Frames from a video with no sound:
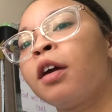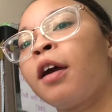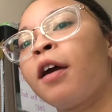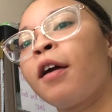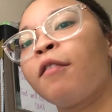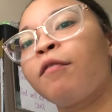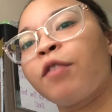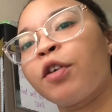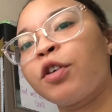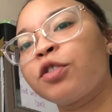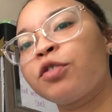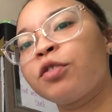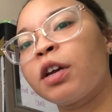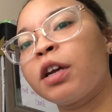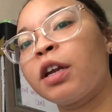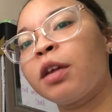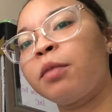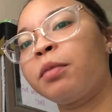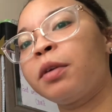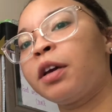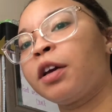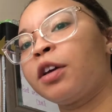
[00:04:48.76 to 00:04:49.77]

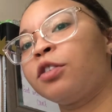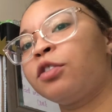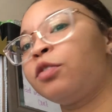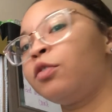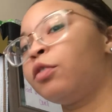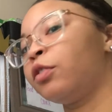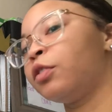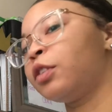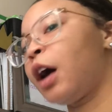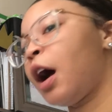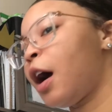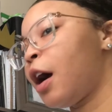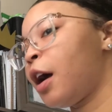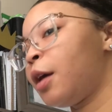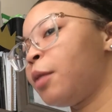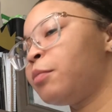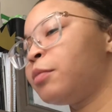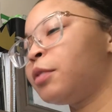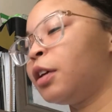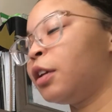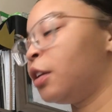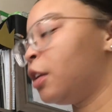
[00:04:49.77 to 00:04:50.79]
frustrating because you're
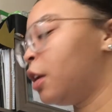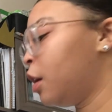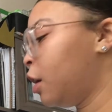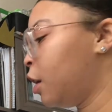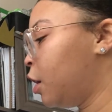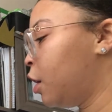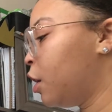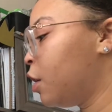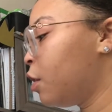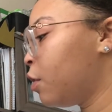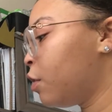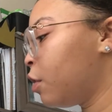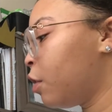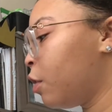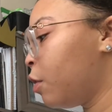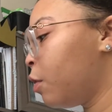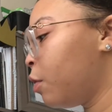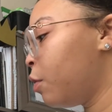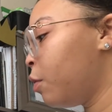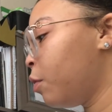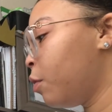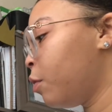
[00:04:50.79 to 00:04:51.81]
timed and you don't
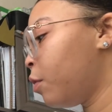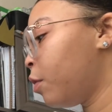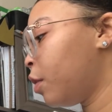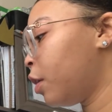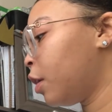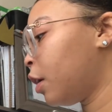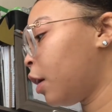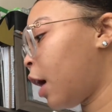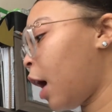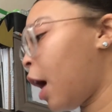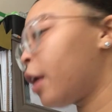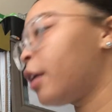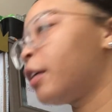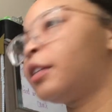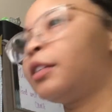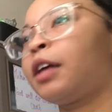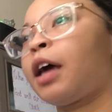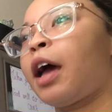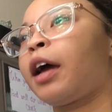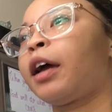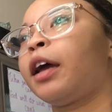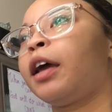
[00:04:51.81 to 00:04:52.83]
know how to
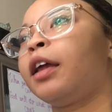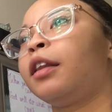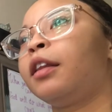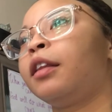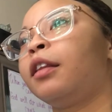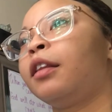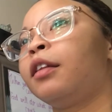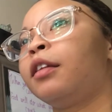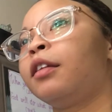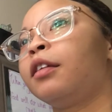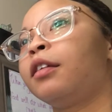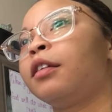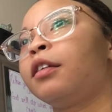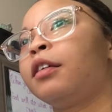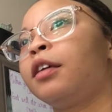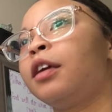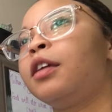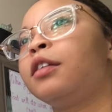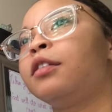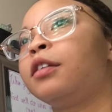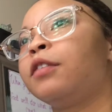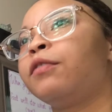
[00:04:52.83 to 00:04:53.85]
attack and
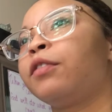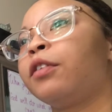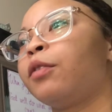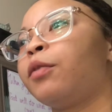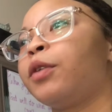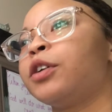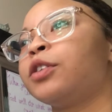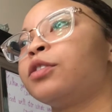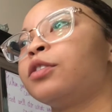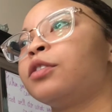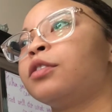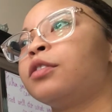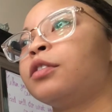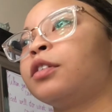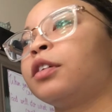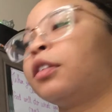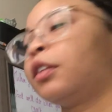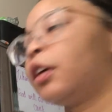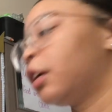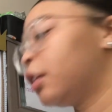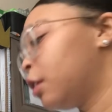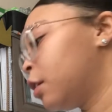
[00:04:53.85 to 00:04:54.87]
different questions.
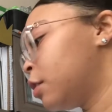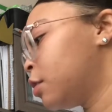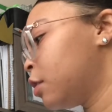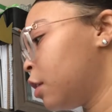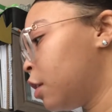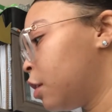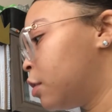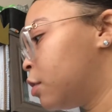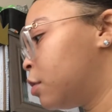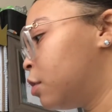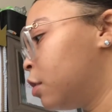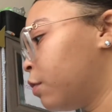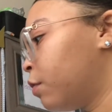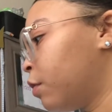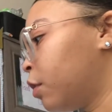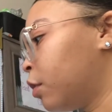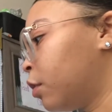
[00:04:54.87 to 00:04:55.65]
And like they say, it's different